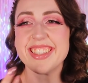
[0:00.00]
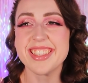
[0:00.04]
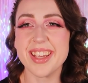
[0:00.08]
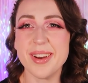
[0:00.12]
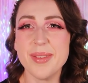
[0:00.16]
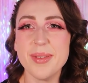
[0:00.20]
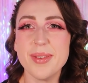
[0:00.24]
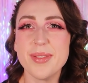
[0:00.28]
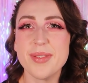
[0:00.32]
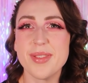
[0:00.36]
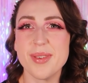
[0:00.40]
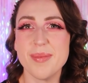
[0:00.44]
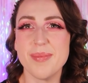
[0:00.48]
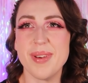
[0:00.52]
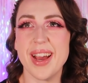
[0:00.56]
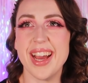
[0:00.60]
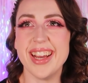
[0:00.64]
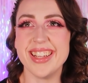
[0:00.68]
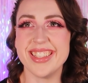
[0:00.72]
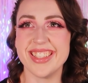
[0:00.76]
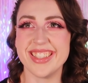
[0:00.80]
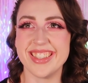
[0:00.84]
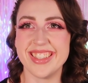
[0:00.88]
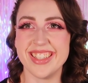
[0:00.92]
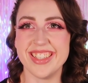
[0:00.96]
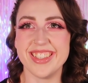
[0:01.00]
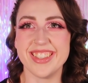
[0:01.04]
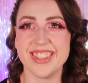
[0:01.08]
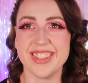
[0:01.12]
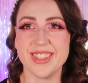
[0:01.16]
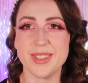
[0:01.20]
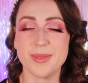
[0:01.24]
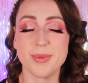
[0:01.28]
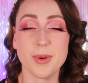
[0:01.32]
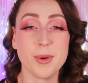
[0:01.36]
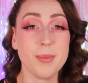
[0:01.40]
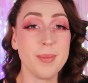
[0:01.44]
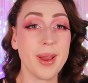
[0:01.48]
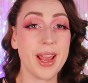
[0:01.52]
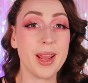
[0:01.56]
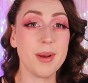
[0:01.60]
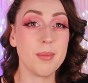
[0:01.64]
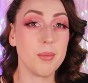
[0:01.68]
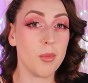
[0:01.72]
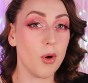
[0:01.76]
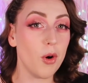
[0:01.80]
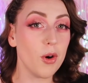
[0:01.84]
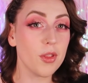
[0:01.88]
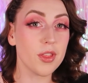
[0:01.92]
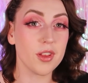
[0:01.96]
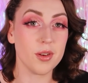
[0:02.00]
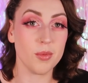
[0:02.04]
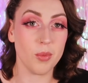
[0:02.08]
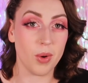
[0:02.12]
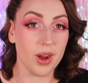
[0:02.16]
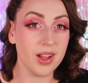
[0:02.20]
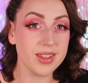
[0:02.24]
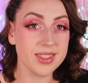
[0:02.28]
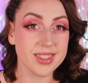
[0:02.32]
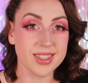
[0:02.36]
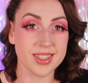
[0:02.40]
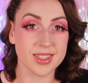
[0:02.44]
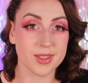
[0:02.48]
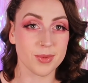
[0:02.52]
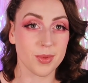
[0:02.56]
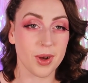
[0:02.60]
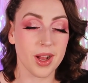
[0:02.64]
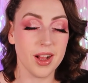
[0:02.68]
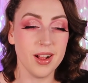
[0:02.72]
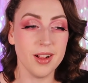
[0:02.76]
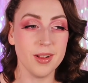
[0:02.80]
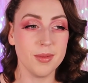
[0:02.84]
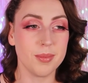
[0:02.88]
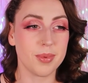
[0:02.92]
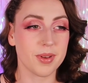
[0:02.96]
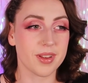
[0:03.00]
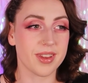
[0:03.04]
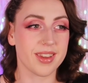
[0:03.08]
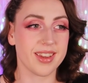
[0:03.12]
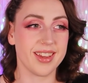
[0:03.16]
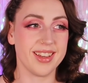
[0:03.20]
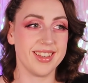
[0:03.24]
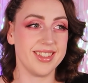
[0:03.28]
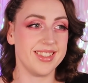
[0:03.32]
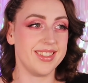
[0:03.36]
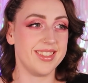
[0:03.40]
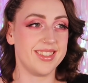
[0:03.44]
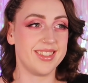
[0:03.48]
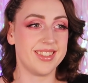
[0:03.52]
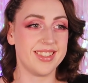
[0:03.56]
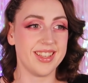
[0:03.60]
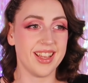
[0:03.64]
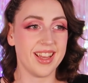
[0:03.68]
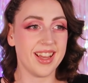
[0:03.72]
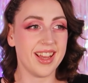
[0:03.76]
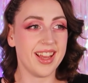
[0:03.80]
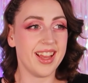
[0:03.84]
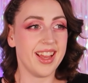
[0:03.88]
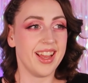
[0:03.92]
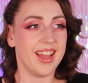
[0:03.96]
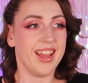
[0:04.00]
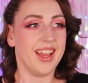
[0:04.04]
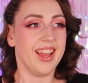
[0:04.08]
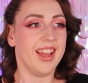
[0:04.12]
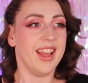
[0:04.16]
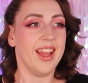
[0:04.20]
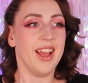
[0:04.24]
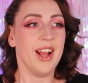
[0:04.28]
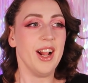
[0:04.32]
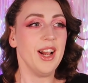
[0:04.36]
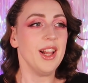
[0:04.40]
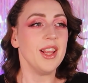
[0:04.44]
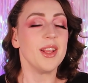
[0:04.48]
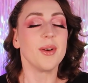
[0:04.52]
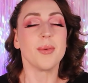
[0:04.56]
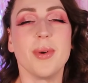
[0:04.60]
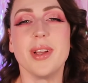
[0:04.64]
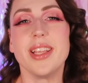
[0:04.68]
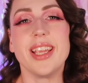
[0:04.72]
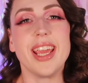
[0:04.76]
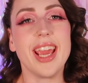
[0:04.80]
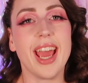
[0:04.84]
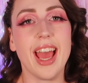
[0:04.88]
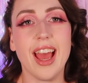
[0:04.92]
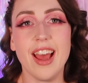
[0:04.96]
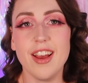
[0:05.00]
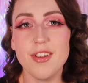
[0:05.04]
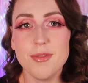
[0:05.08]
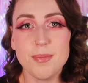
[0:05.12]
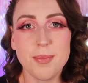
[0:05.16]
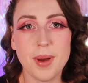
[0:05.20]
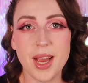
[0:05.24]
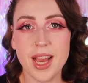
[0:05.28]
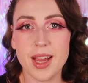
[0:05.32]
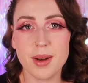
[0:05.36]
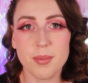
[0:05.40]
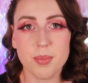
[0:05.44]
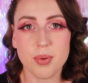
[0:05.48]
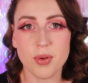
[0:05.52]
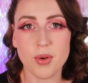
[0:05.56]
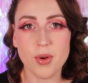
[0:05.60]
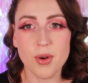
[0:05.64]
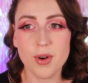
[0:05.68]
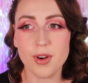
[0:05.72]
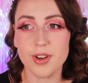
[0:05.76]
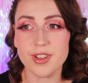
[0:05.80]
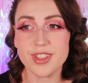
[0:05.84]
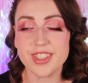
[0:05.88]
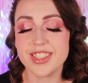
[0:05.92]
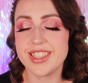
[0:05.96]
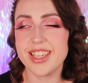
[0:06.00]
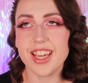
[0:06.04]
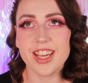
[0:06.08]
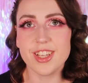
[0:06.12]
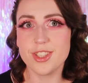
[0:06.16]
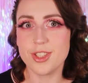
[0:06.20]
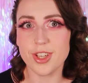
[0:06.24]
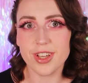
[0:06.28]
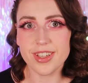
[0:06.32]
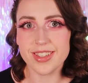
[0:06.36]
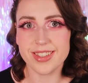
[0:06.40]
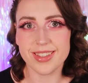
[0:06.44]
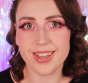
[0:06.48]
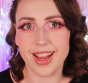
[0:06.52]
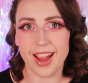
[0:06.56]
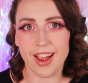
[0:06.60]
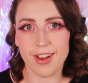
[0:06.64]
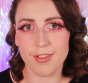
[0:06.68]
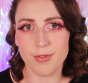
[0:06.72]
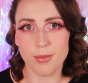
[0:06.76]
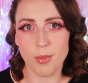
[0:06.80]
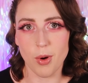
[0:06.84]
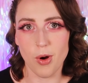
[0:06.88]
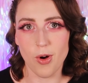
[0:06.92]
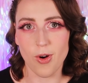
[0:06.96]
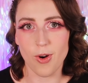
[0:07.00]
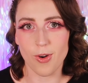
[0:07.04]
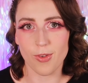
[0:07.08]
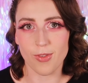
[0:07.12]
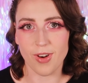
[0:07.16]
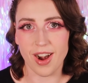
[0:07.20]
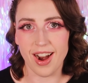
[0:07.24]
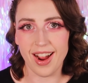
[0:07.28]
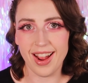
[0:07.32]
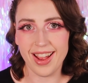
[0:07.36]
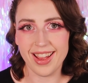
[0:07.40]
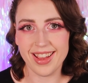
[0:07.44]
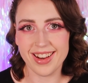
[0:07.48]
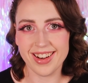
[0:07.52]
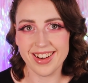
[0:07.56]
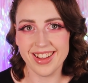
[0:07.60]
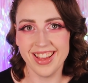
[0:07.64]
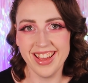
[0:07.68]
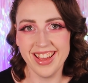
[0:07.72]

some of the bad decisions were made more than once as well because when you have bad prawns, you just have more, right?